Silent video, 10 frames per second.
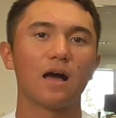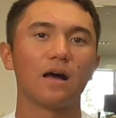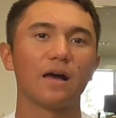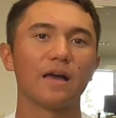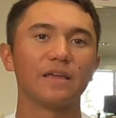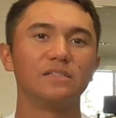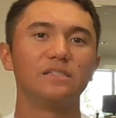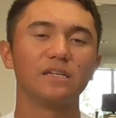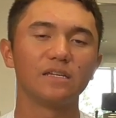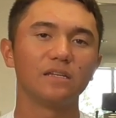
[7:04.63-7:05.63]
I
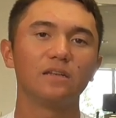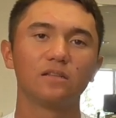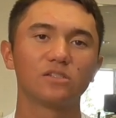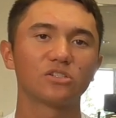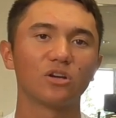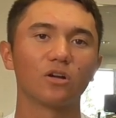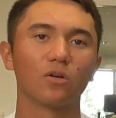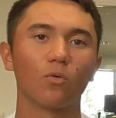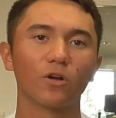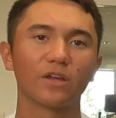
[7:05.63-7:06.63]
did
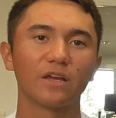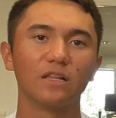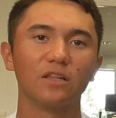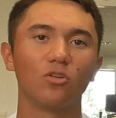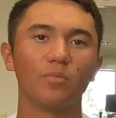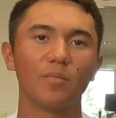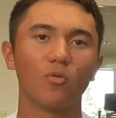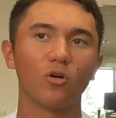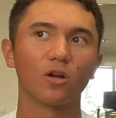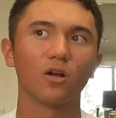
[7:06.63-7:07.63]
start working a little bit
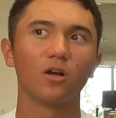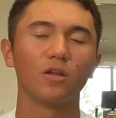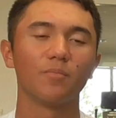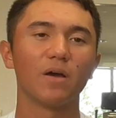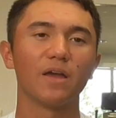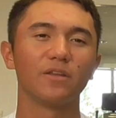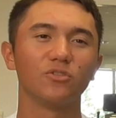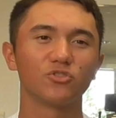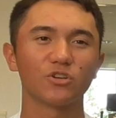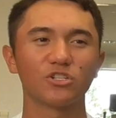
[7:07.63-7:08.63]
more on
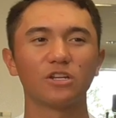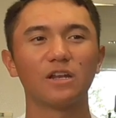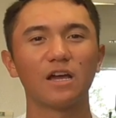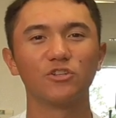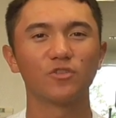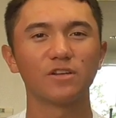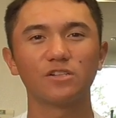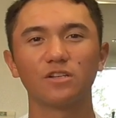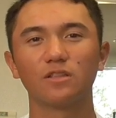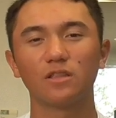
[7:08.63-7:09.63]
my nutrition and
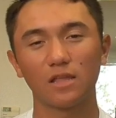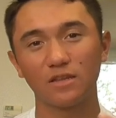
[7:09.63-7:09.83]
hydration.